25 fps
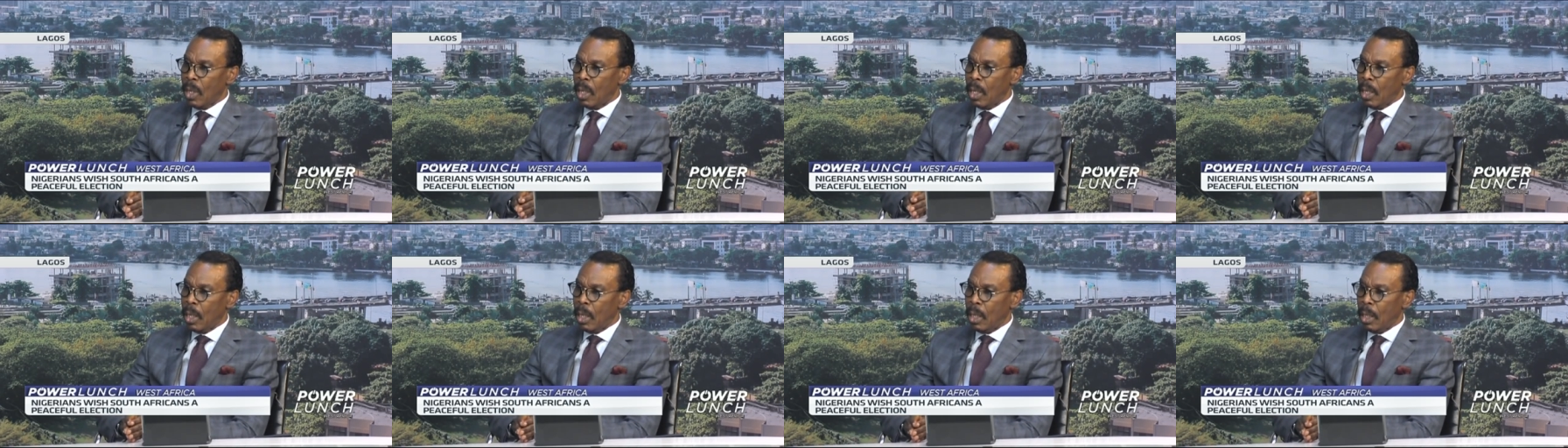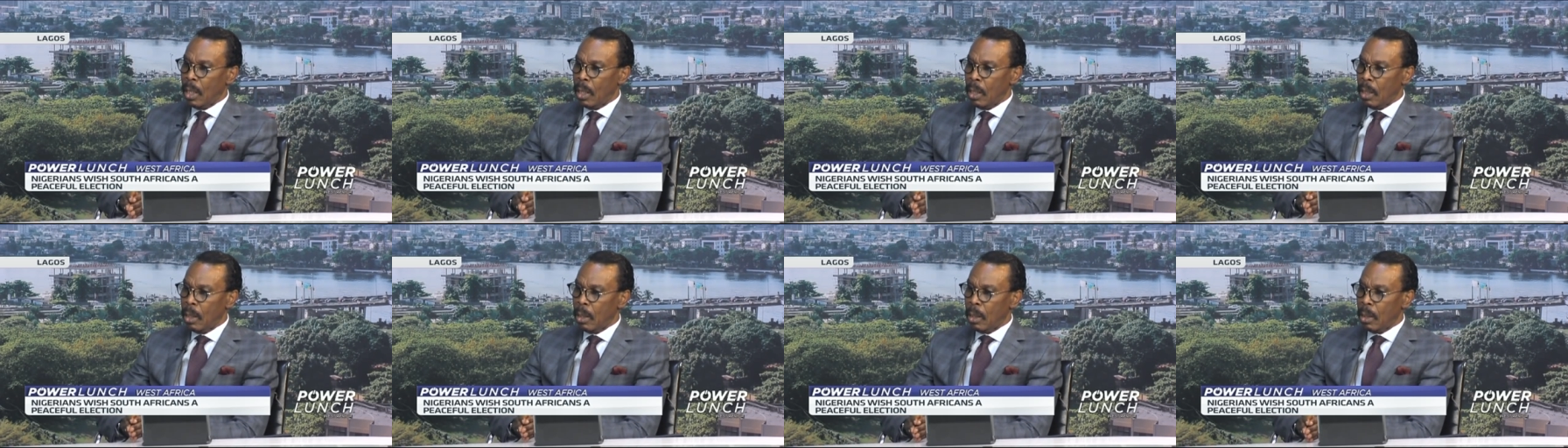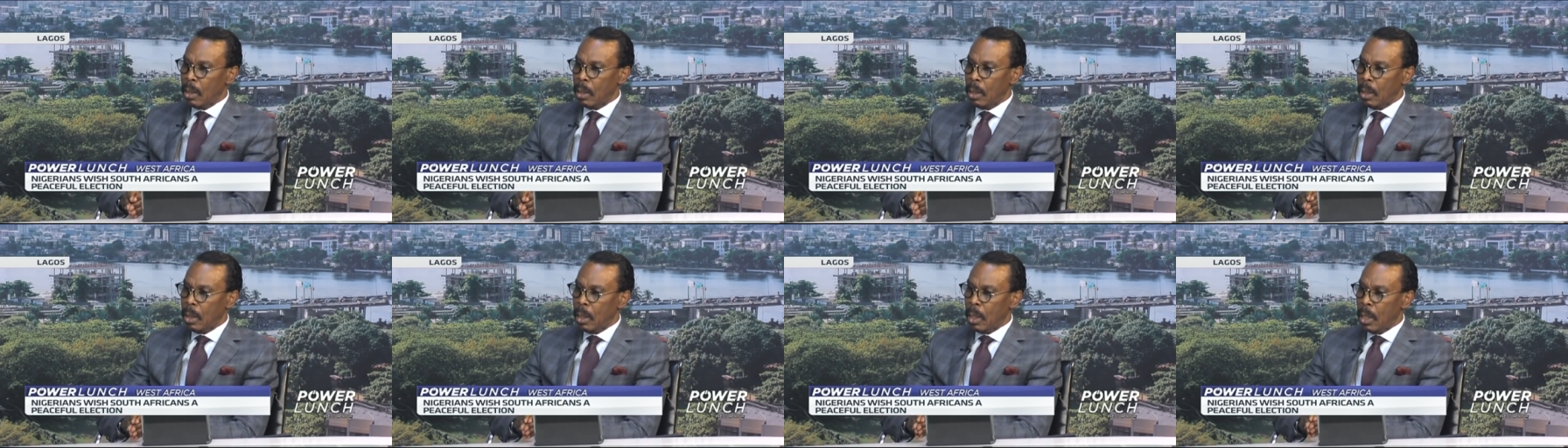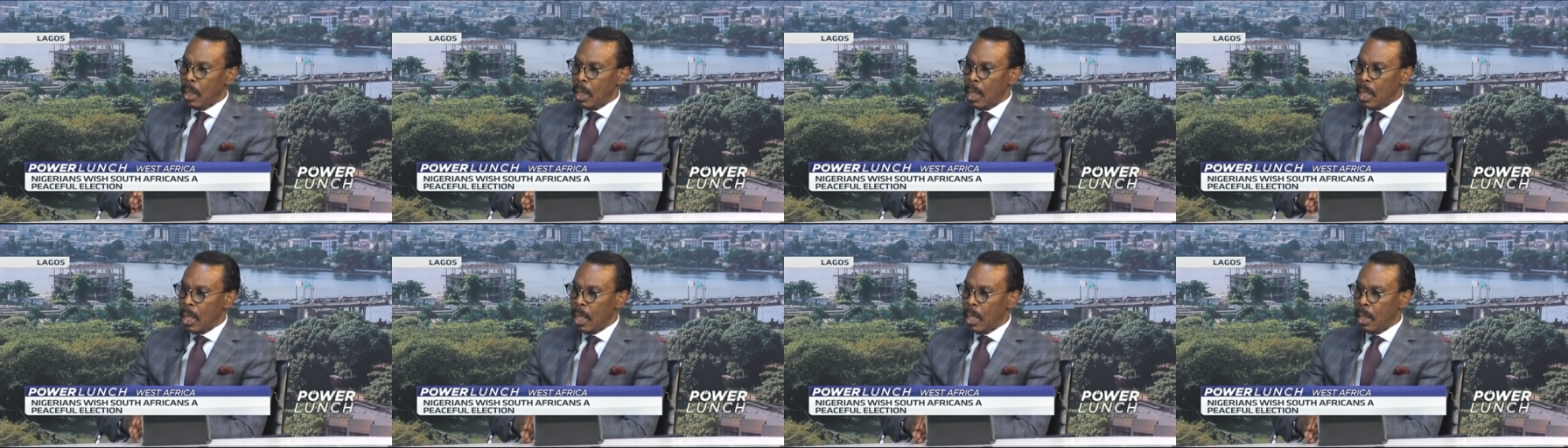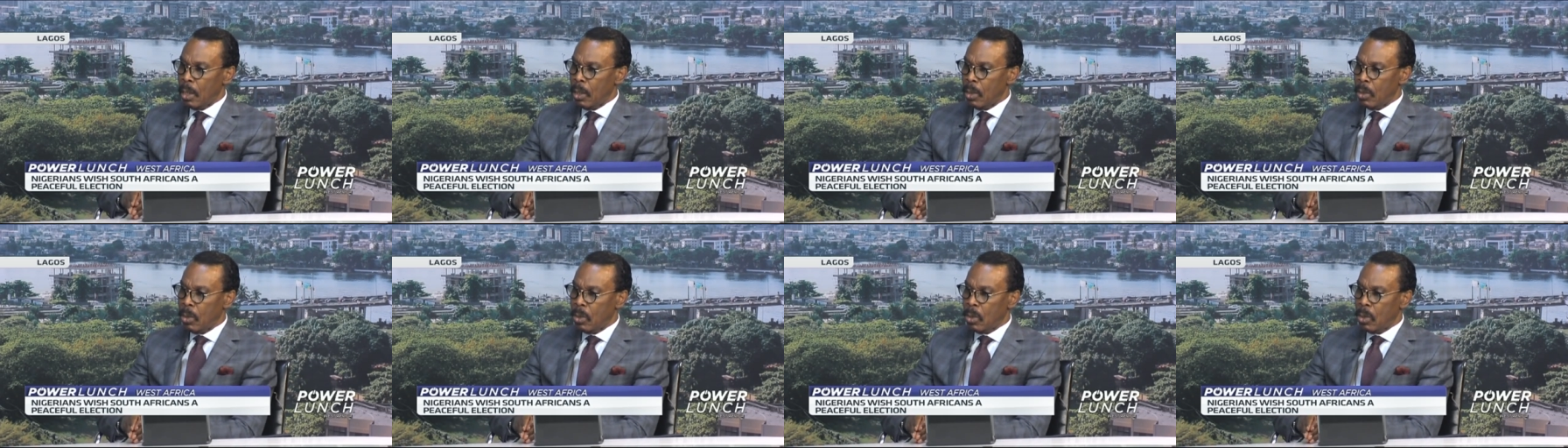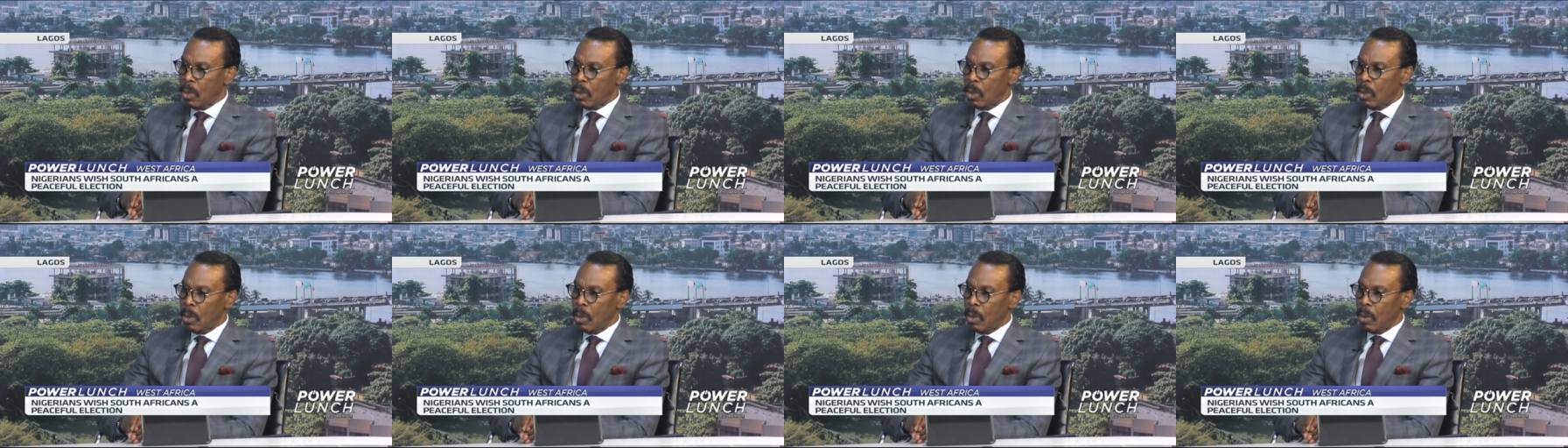And here
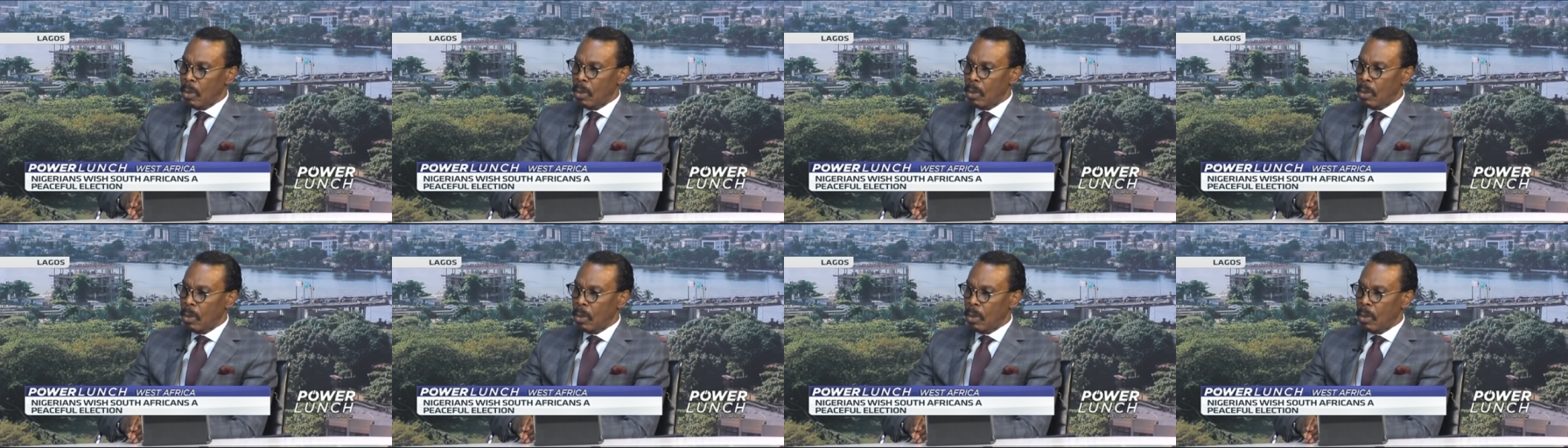is